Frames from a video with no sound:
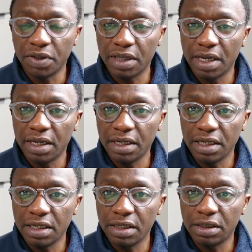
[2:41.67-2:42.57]
There
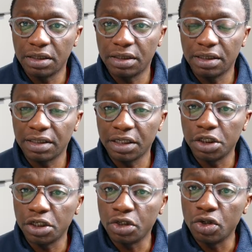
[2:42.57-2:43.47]
is
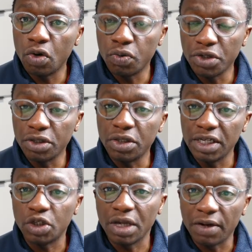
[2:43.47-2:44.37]
essentially you
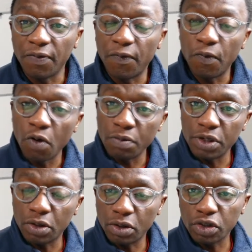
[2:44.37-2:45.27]
need to inform
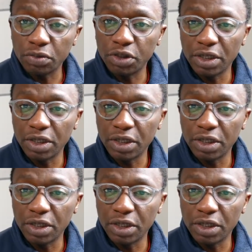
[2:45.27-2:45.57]
your customers.